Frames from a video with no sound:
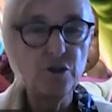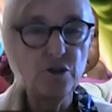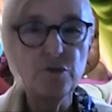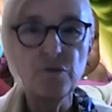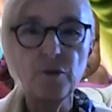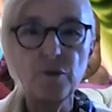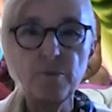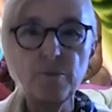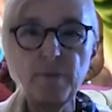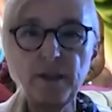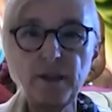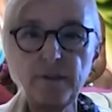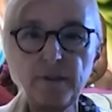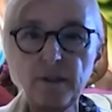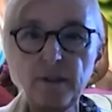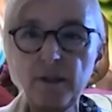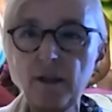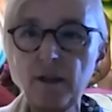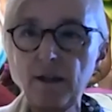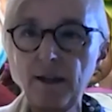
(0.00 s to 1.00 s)
for
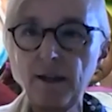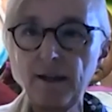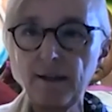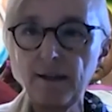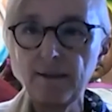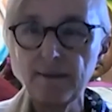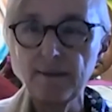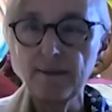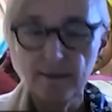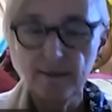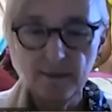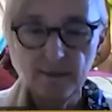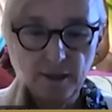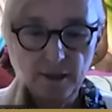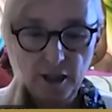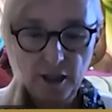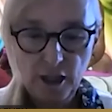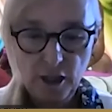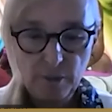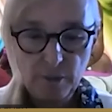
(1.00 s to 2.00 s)
maternal health
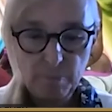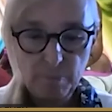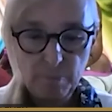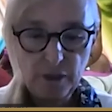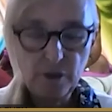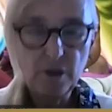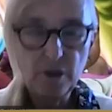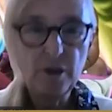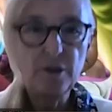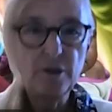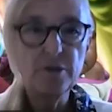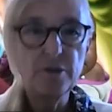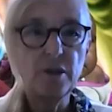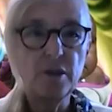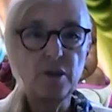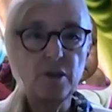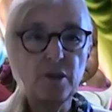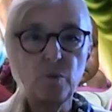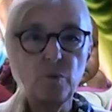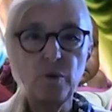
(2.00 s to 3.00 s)
because
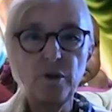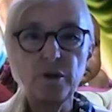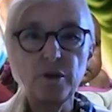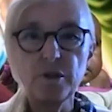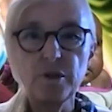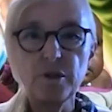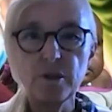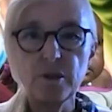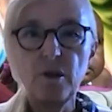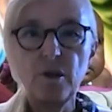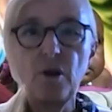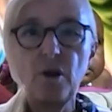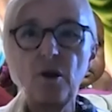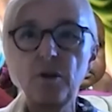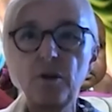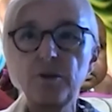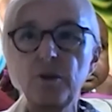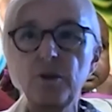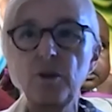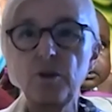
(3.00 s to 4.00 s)
it works
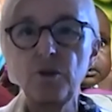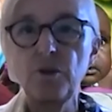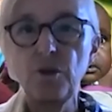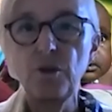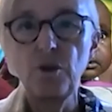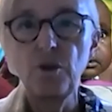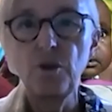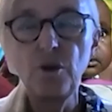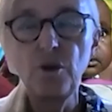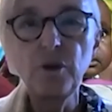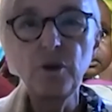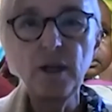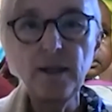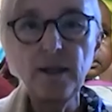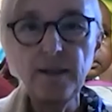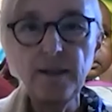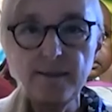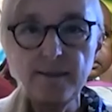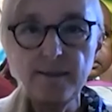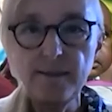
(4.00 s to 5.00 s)
on the
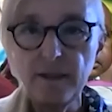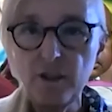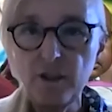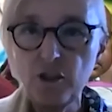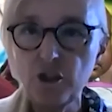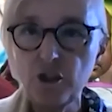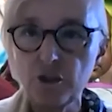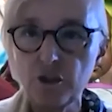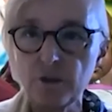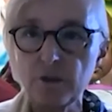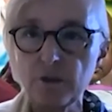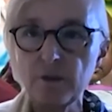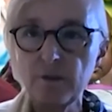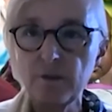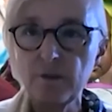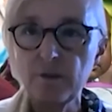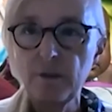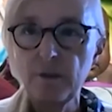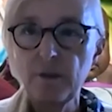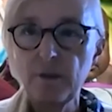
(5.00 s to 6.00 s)
localization
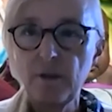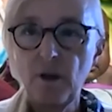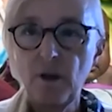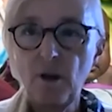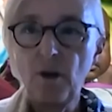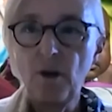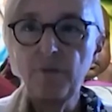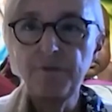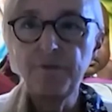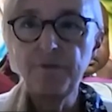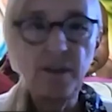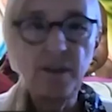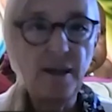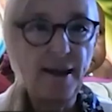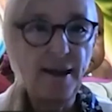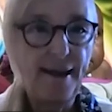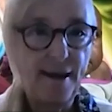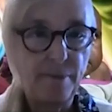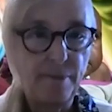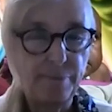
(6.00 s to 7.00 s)
of the
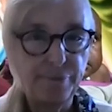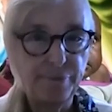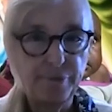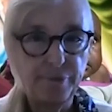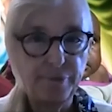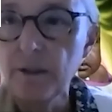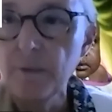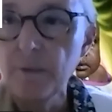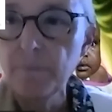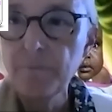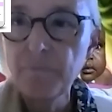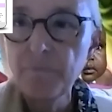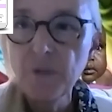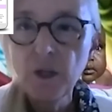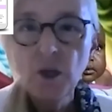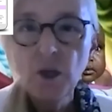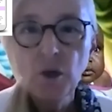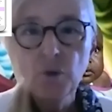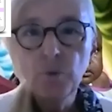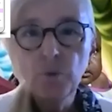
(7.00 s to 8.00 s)
app.
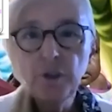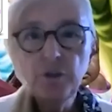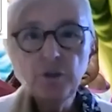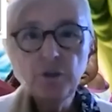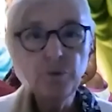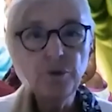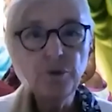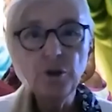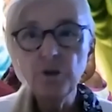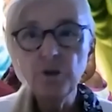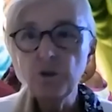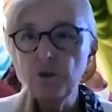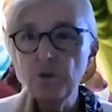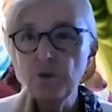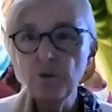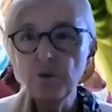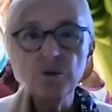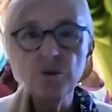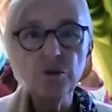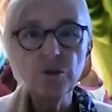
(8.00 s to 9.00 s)
We do not
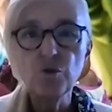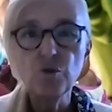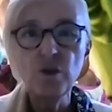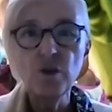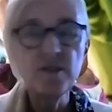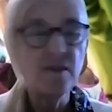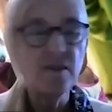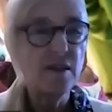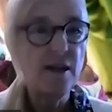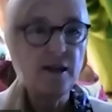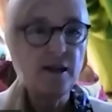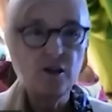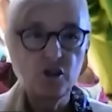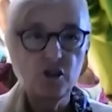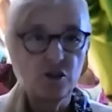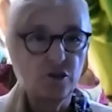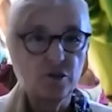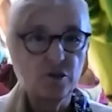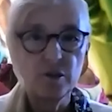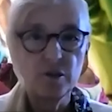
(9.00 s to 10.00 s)
use
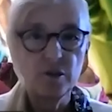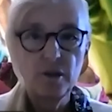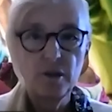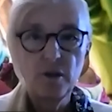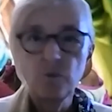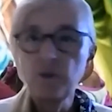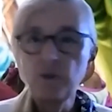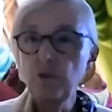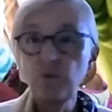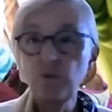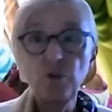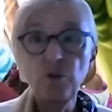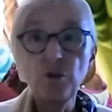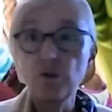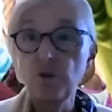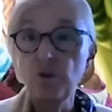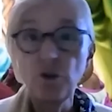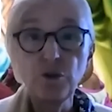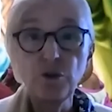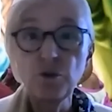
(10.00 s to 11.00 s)
translation. We do
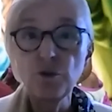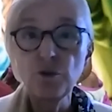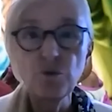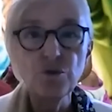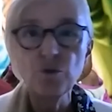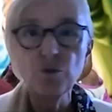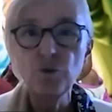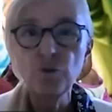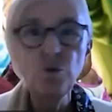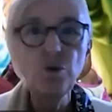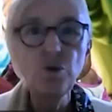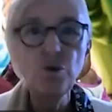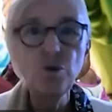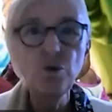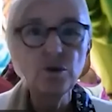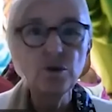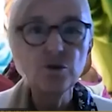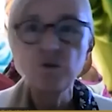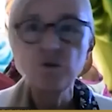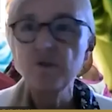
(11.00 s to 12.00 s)
not use Google
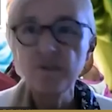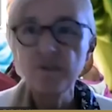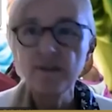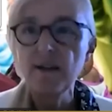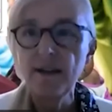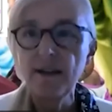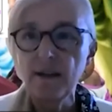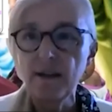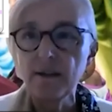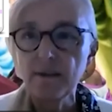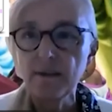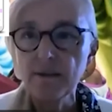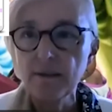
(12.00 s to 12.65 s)
Translate